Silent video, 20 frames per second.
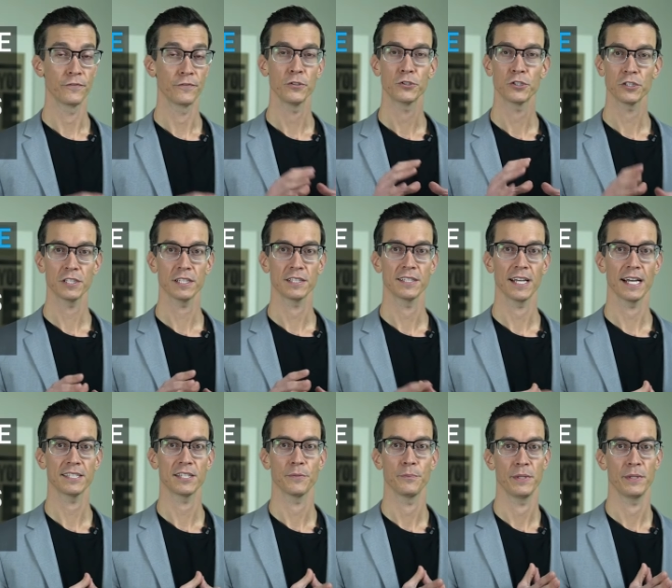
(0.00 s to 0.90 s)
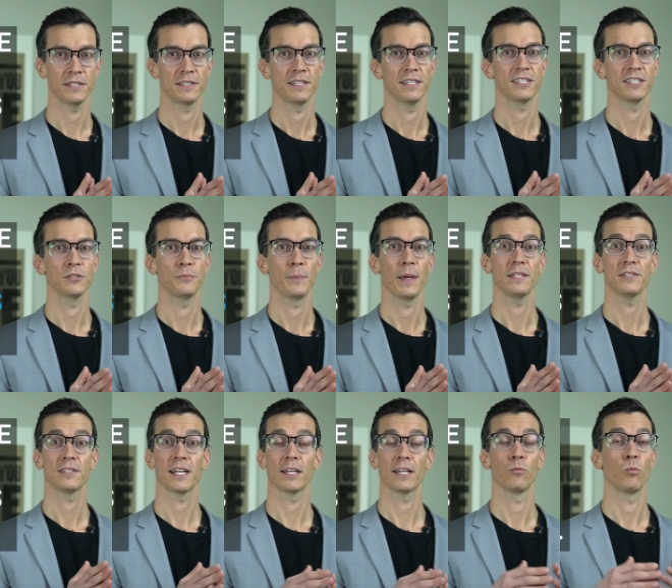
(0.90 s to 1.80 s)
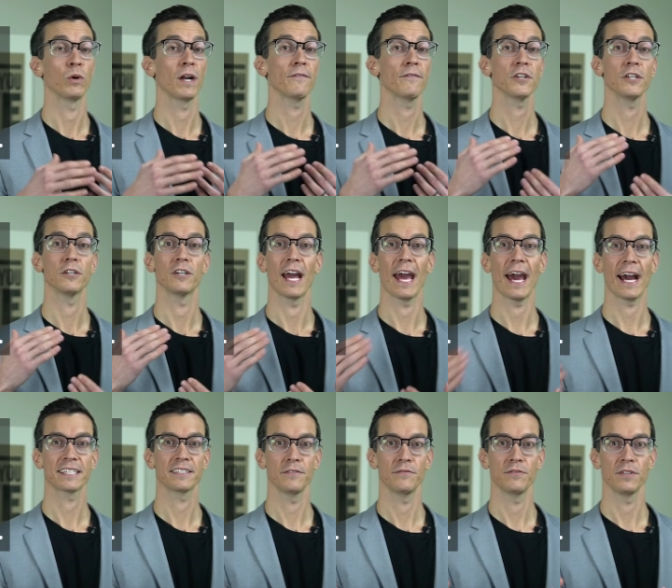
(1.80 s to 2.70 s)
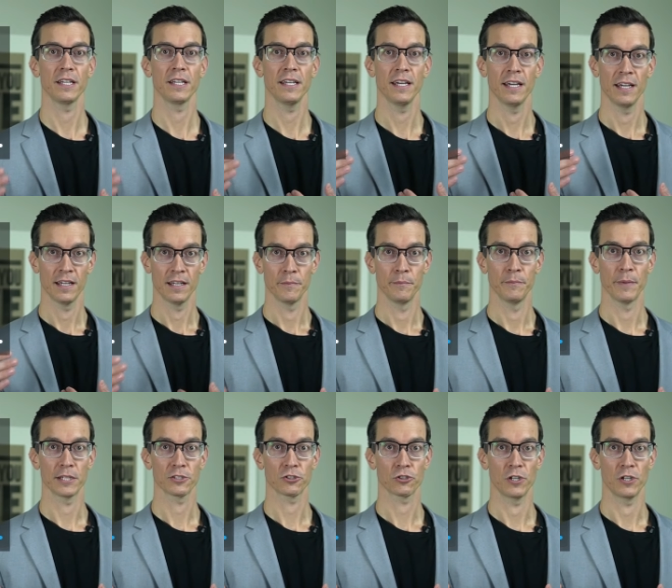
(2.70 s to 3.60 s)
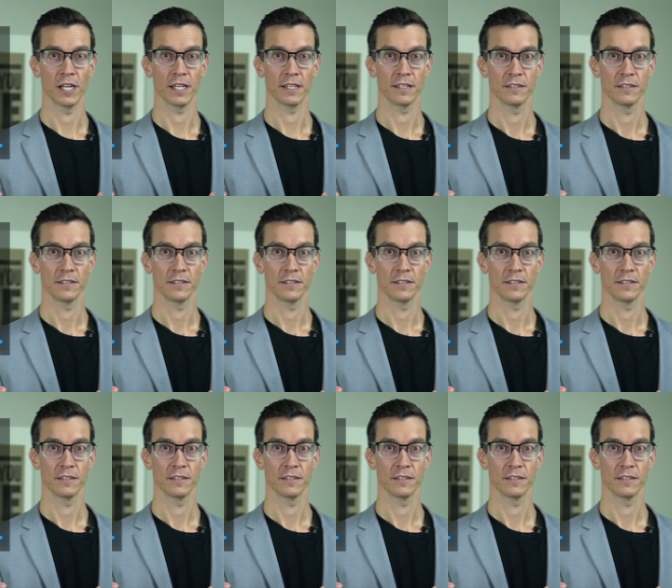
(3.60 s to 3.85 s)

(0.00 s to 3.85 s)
future success in business is based on whatever you're actively measuring.